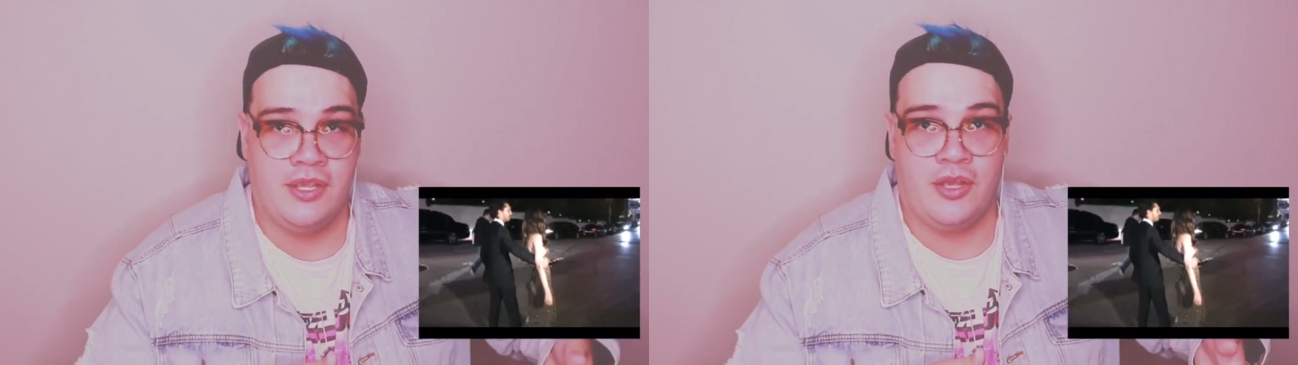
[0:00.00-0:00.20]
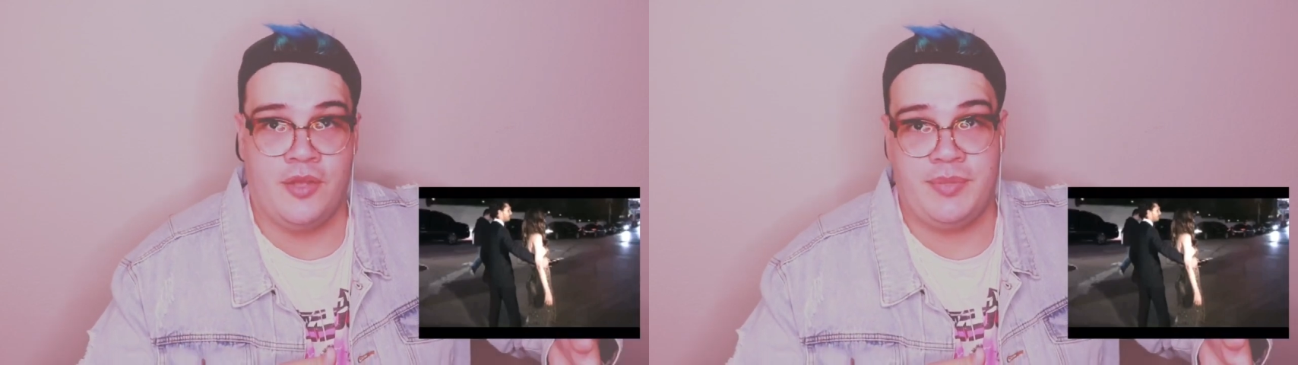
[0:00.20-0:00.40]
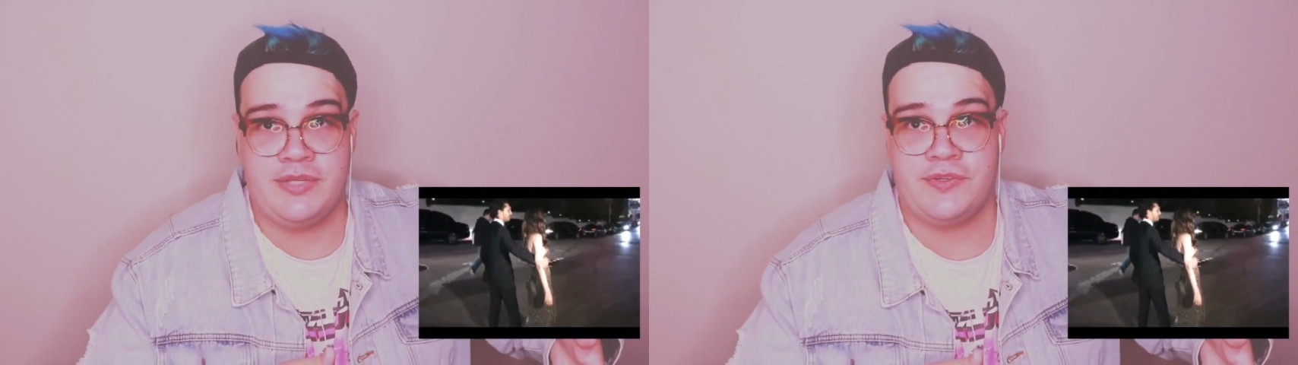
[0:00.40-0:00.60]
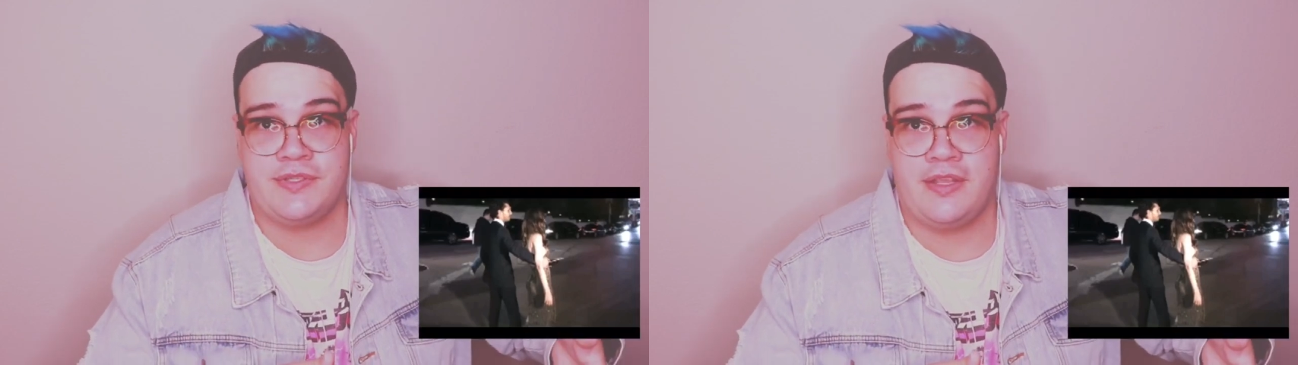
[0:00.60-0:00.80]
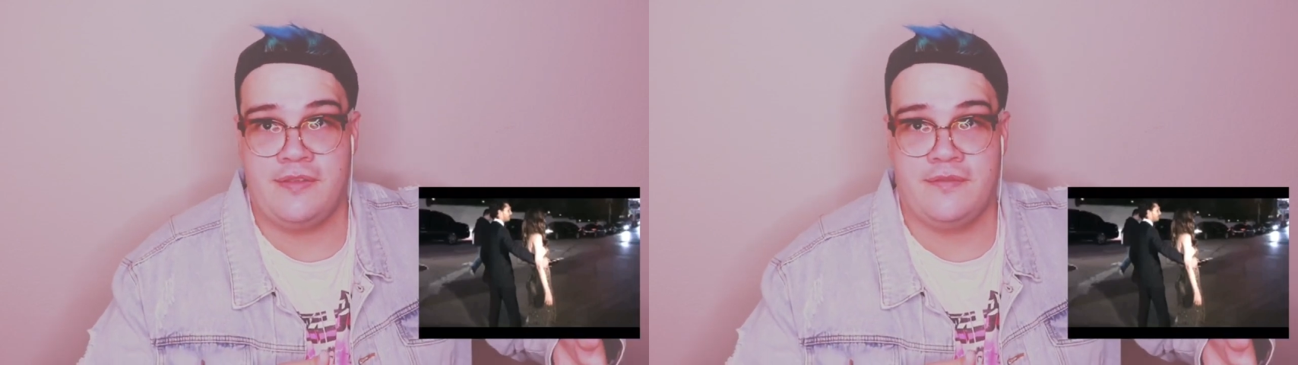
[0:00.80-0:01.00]
Um,
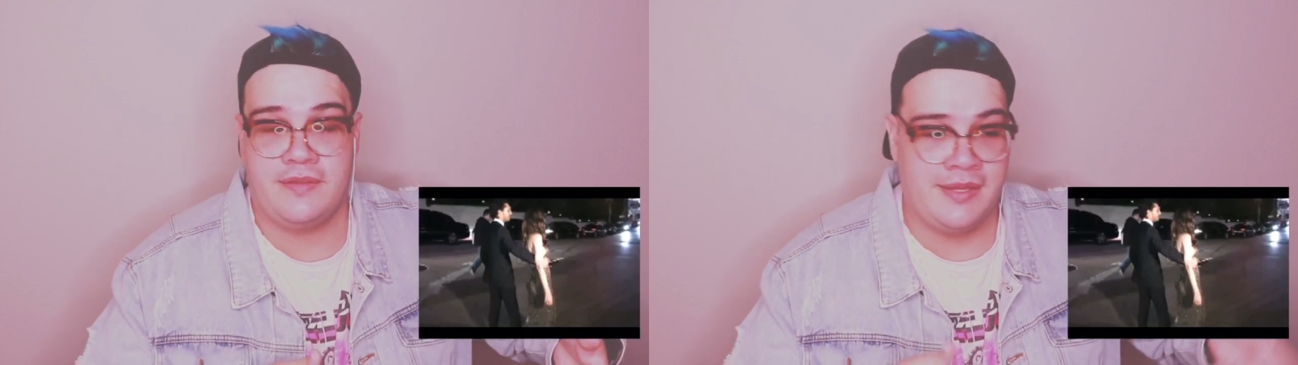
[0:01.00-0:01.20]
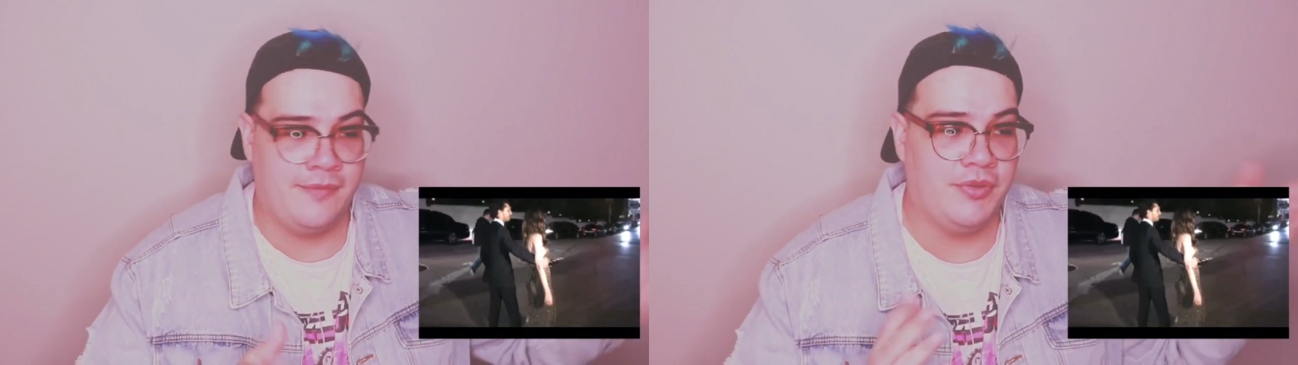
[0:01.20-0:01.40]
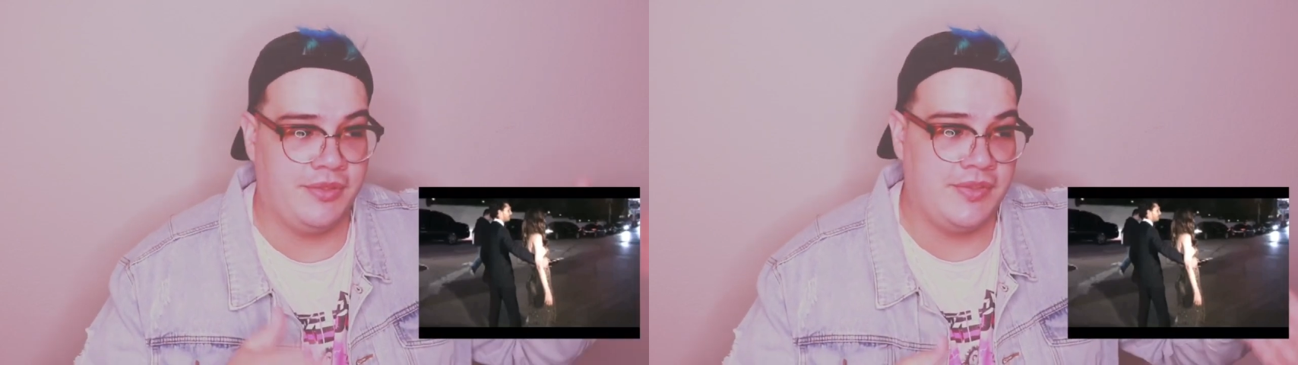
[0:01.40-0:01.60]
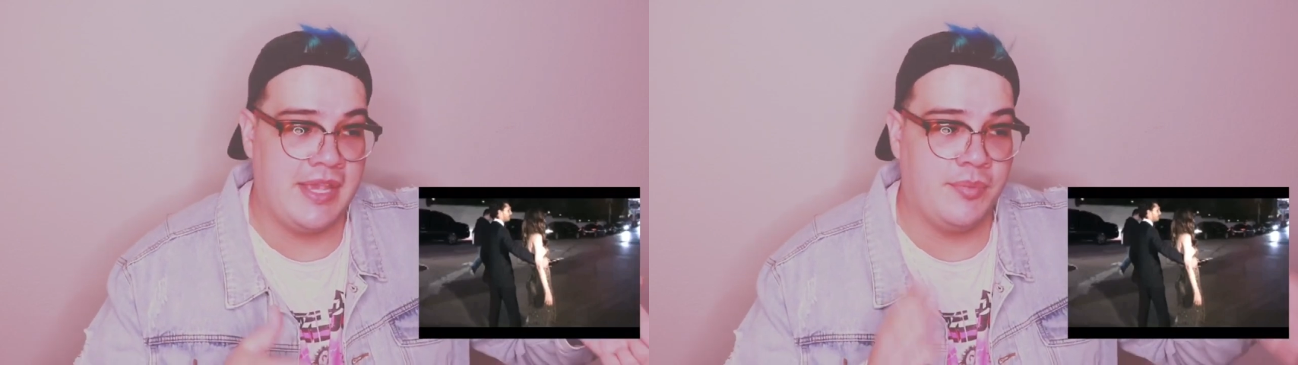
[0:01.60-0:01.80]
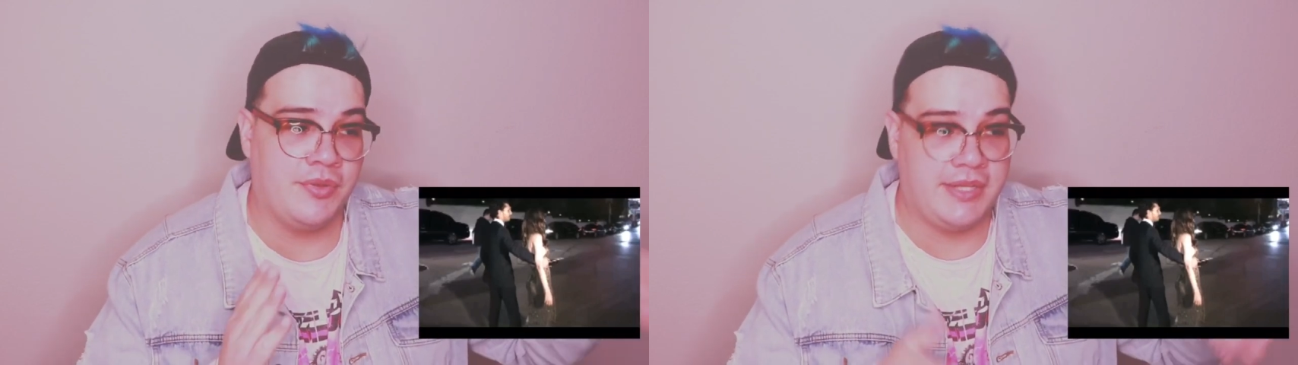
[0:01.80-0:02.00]
pictures of. I, be
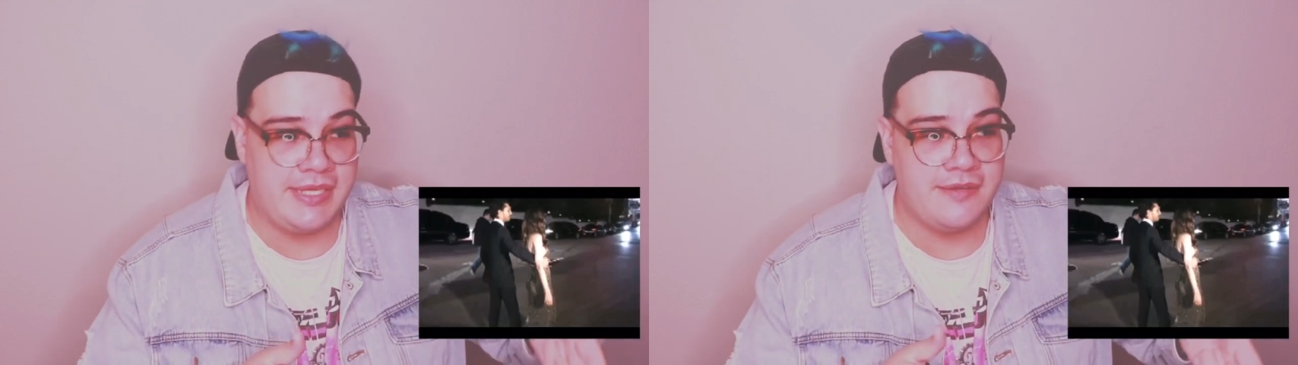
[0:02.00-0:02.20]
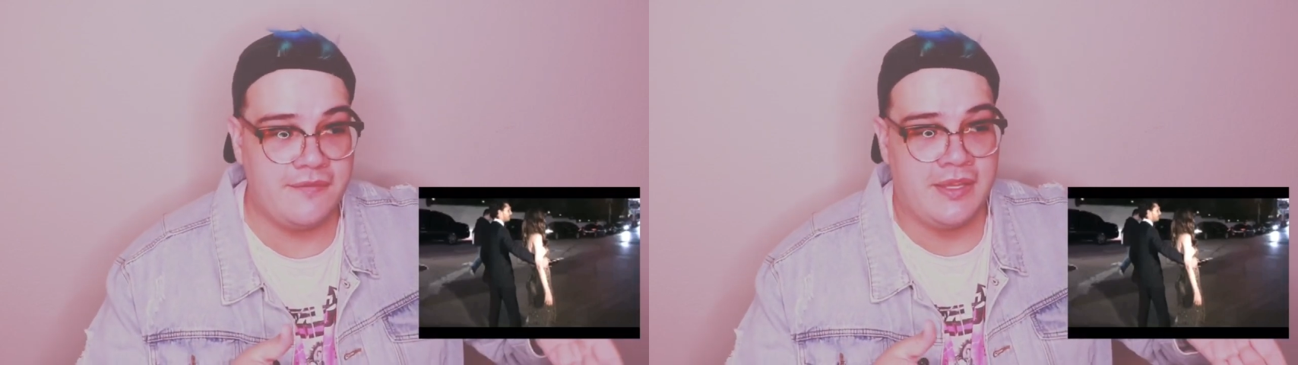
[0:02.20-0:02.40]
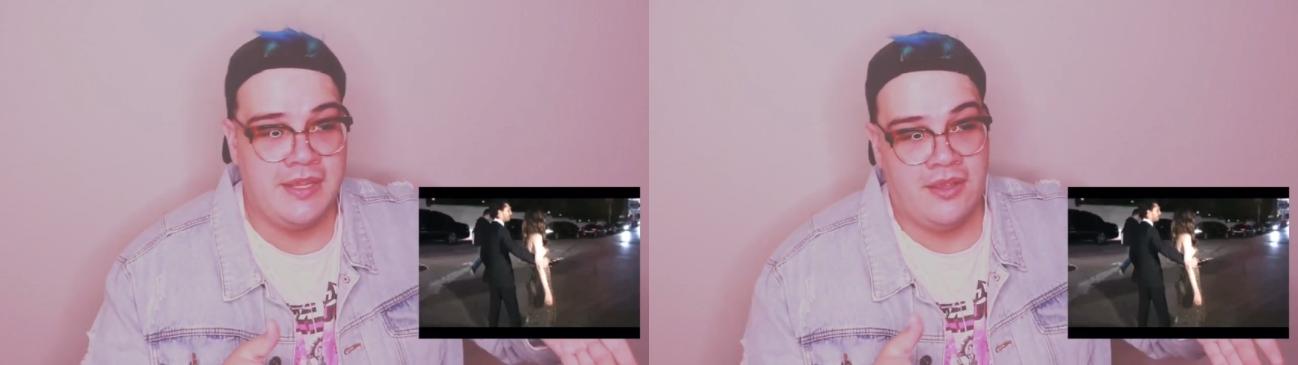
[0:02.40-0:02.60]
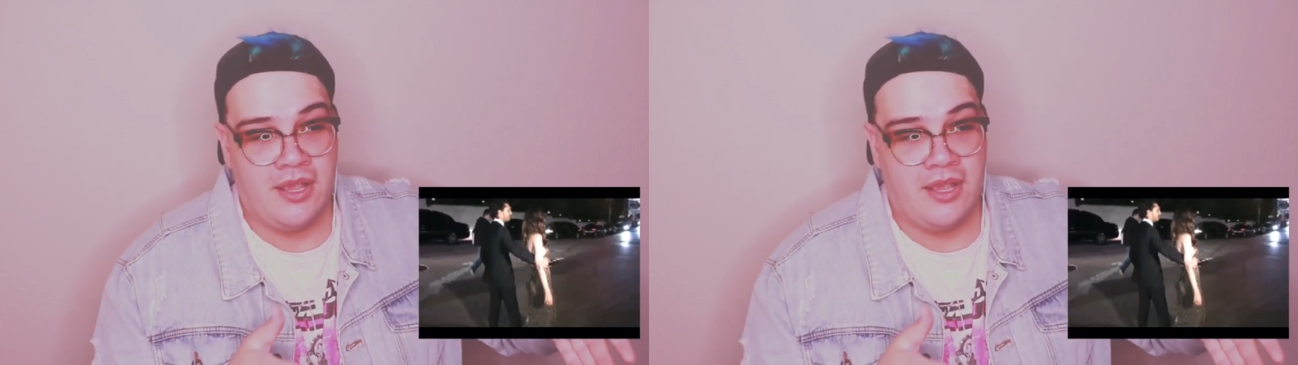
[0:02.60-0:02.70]
I believe